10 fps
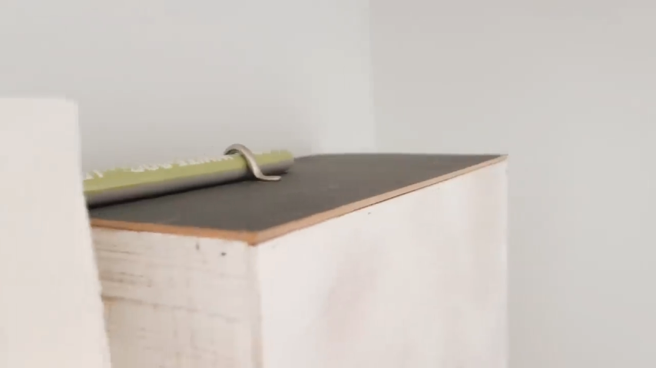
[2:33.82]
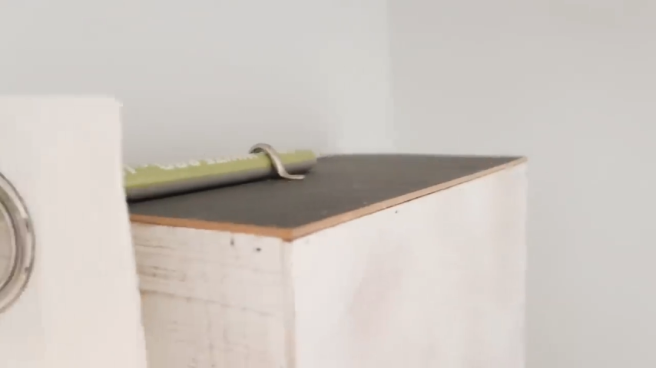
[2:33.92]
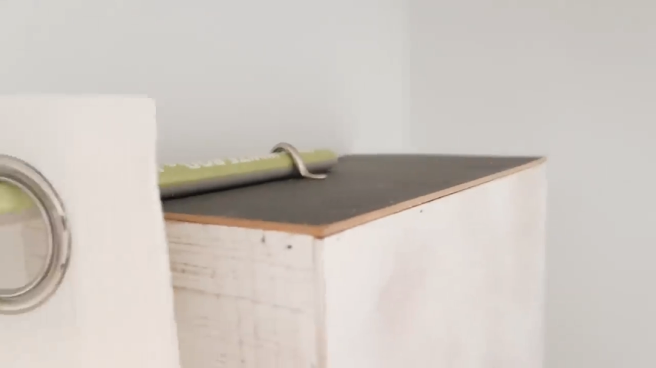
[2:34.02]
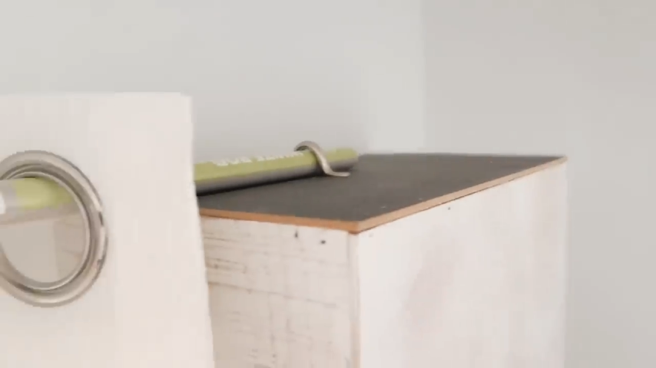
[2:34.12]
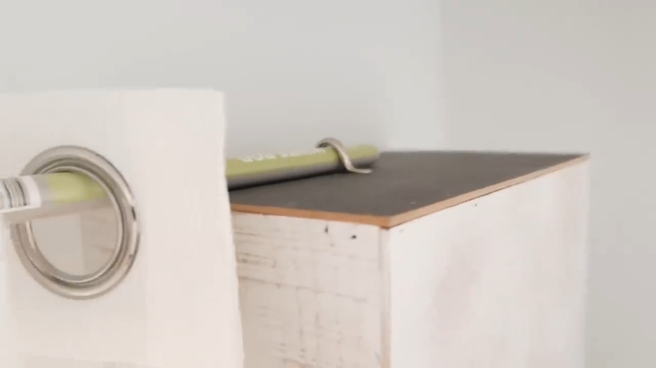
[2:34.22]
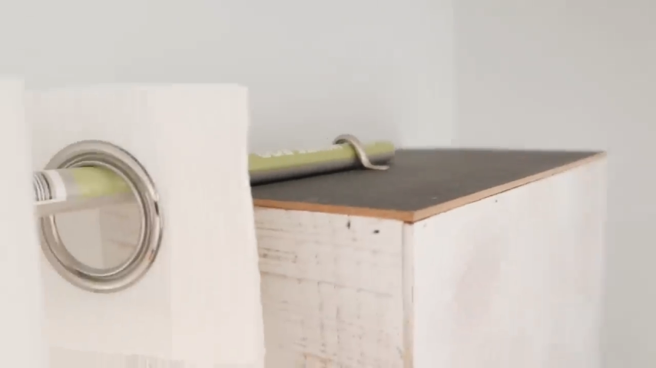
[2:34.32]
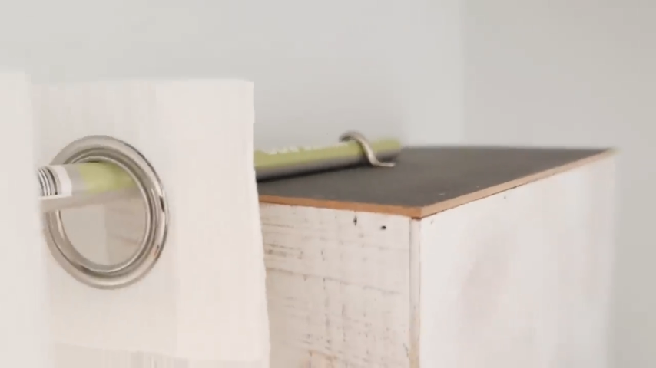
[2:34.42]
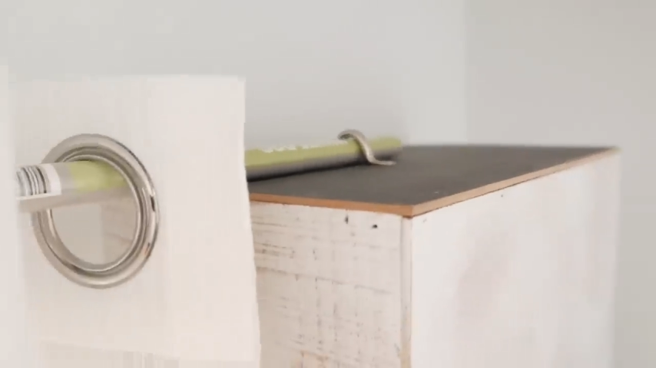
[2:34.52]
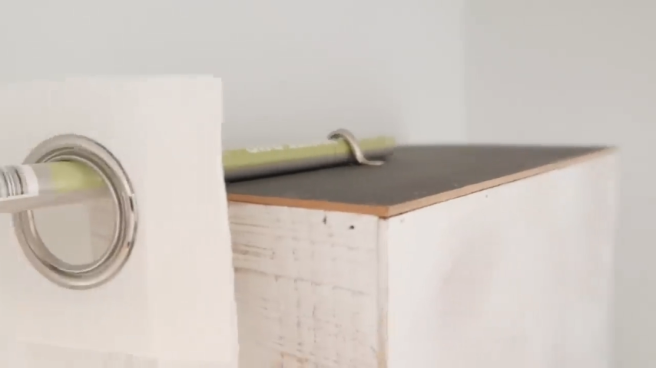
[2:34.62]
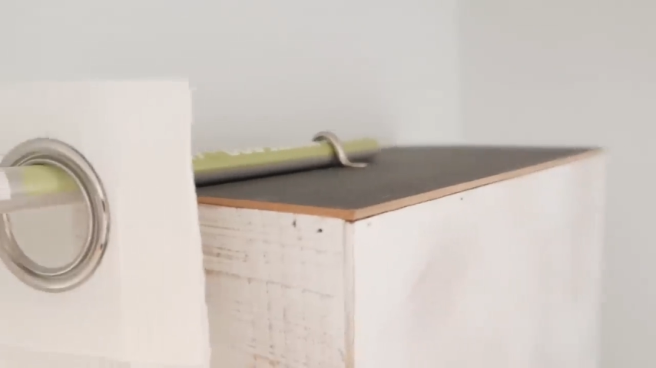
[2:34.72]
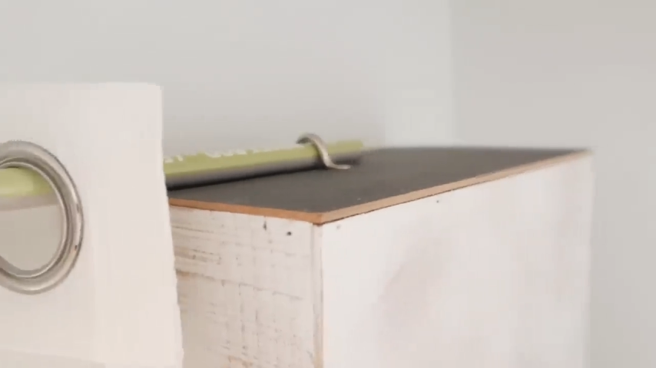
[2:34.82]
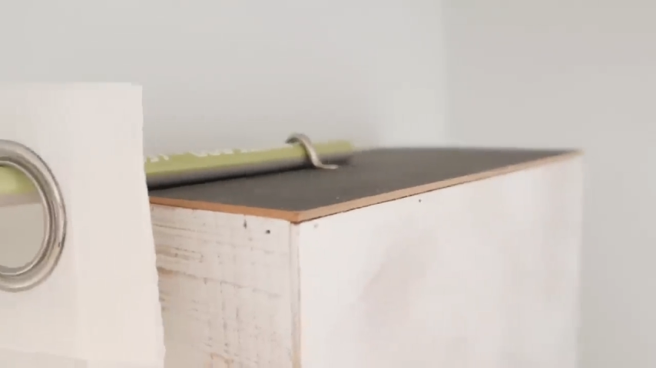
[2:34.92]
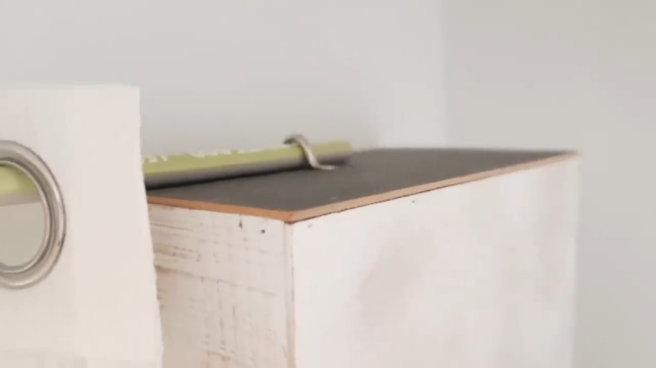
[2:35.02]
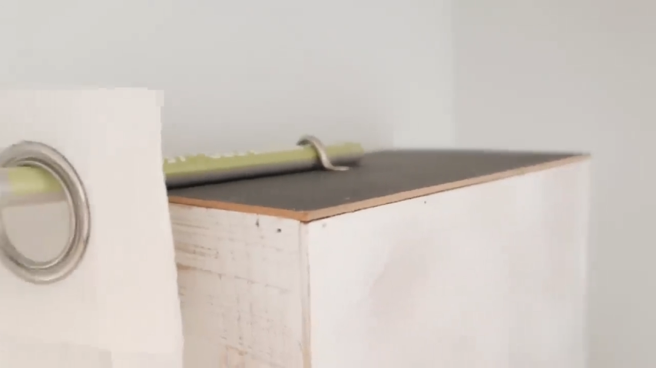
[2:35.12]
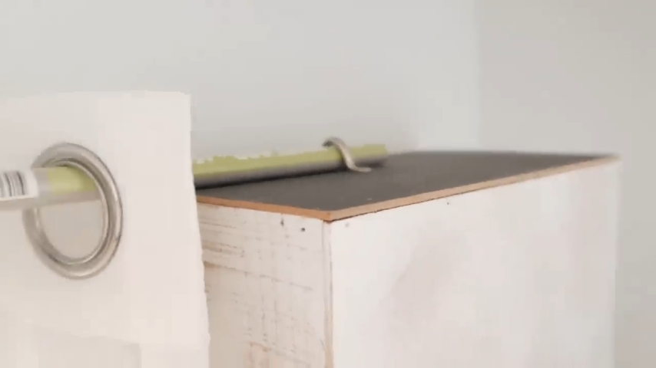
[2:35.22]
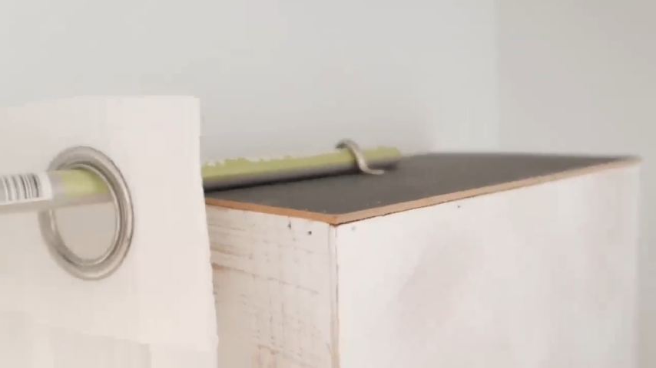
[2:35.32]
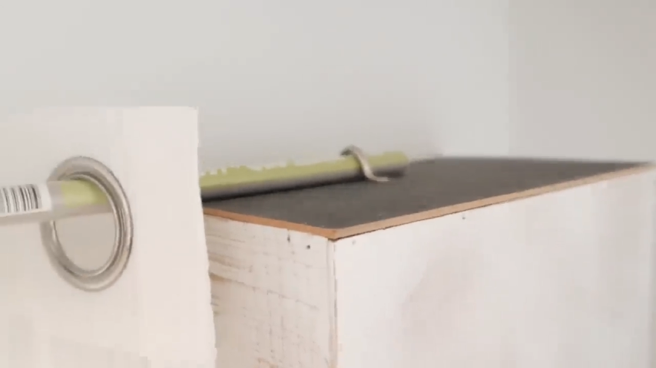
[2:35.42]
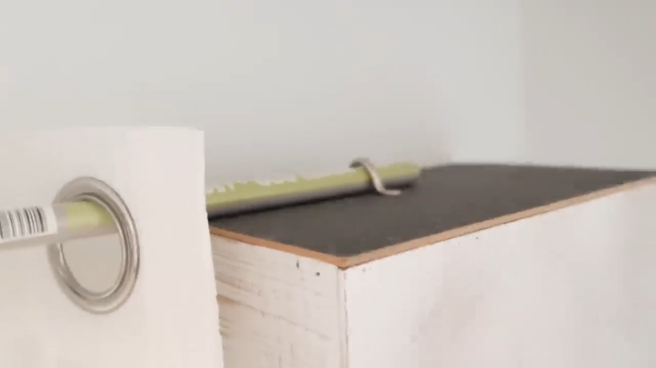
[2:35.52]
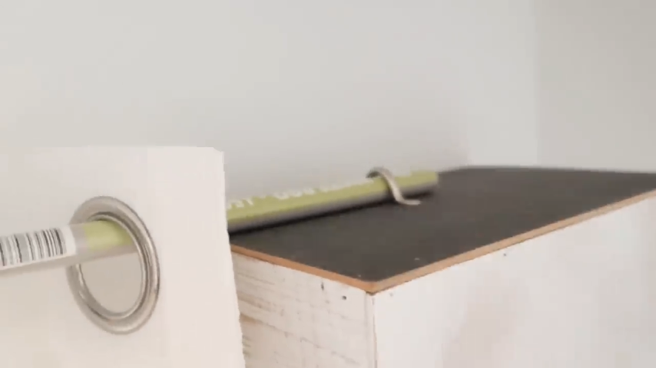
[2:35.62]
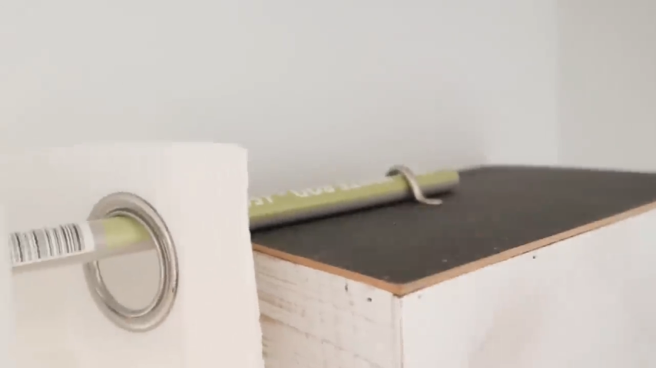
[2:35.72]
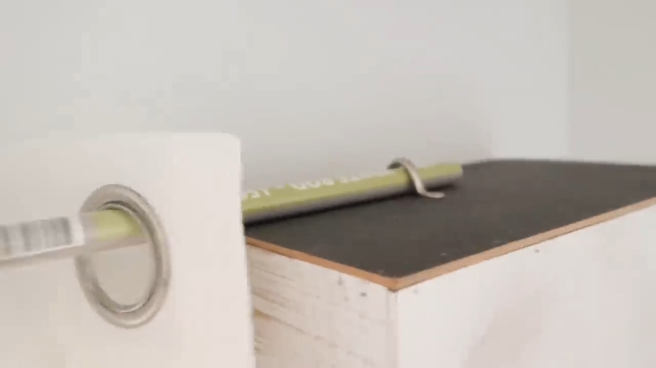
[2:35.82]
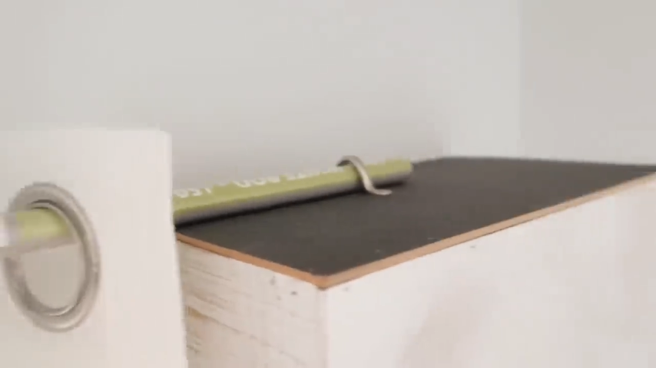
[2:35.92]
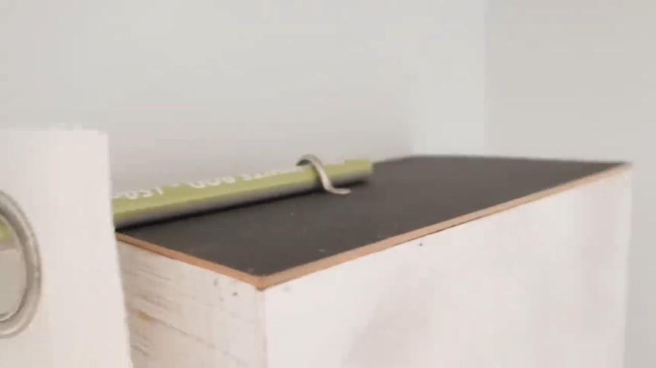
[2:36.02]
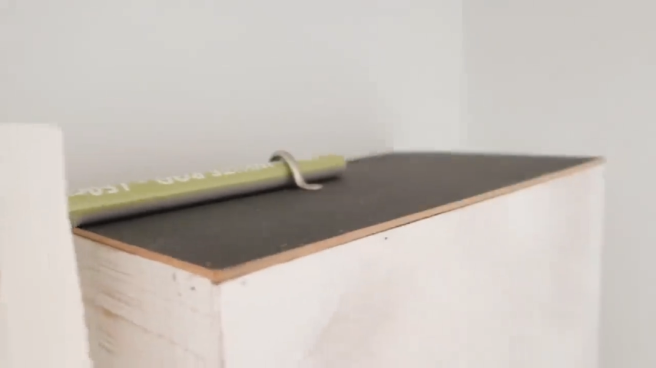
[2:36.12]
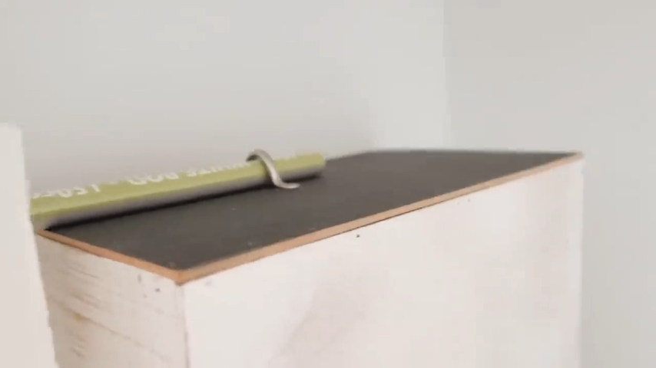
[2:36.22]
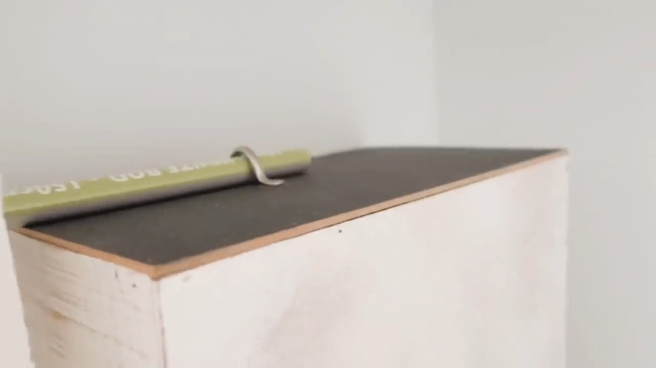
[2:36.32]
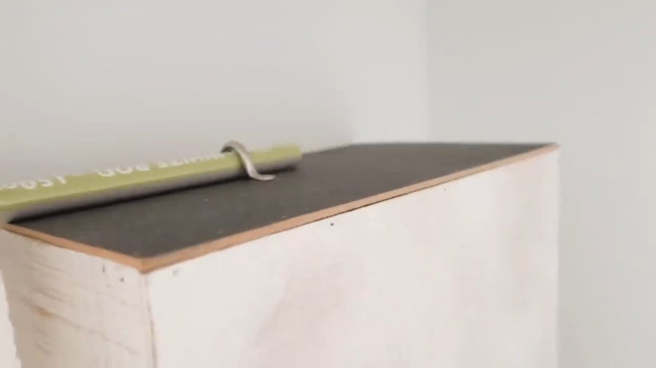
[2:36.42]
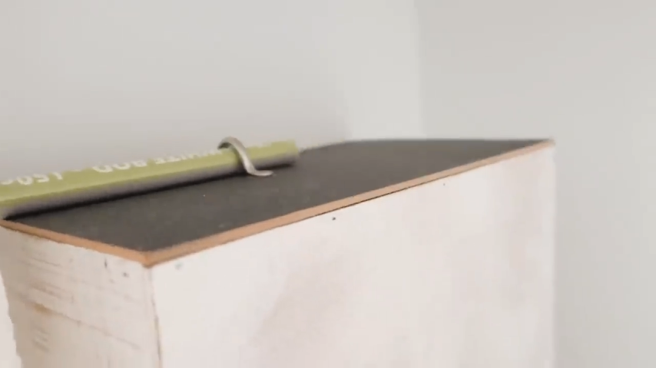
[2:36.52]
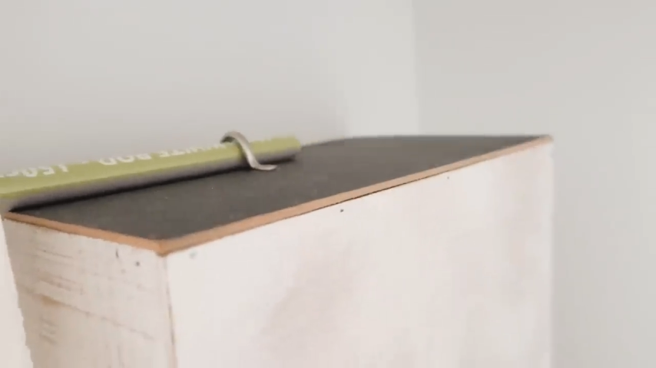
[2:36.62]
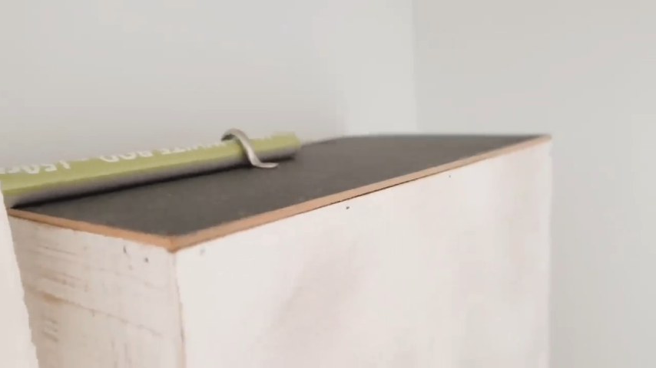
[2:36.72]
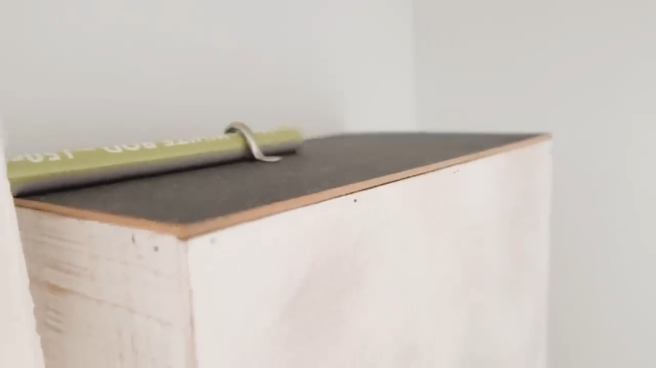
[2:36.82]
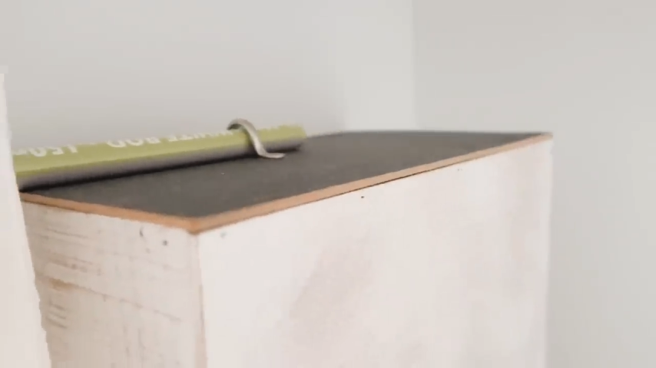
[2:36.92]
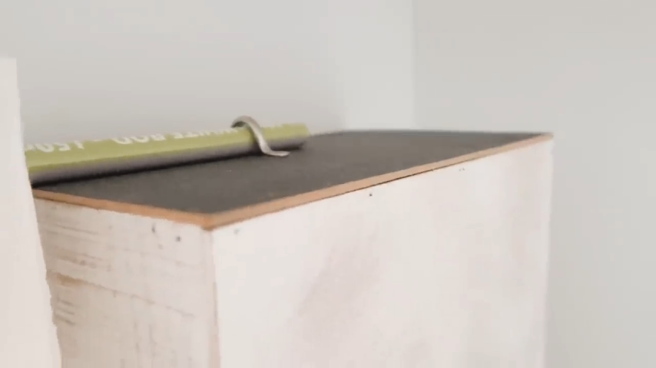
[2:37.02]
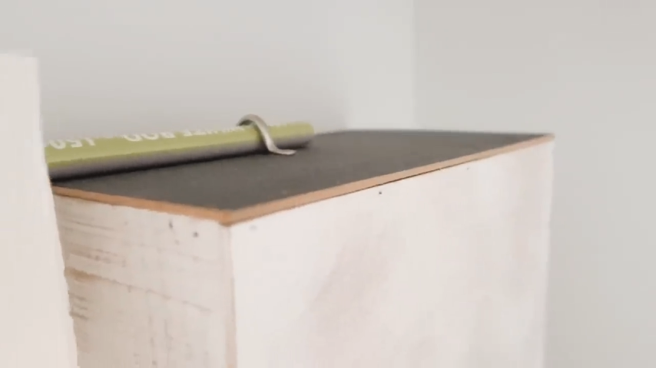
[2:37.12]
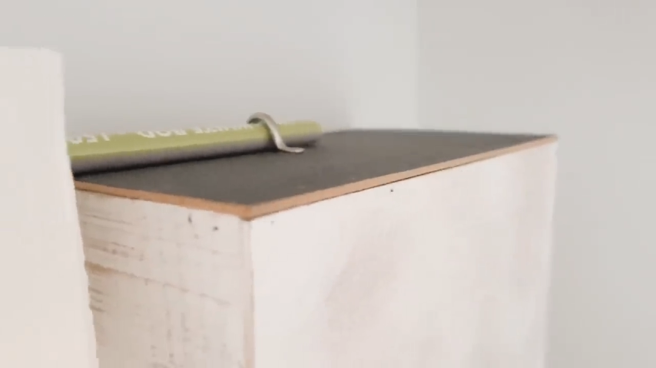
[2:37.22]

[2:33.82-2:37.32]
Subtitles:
No face is visible, so there are no lips to read.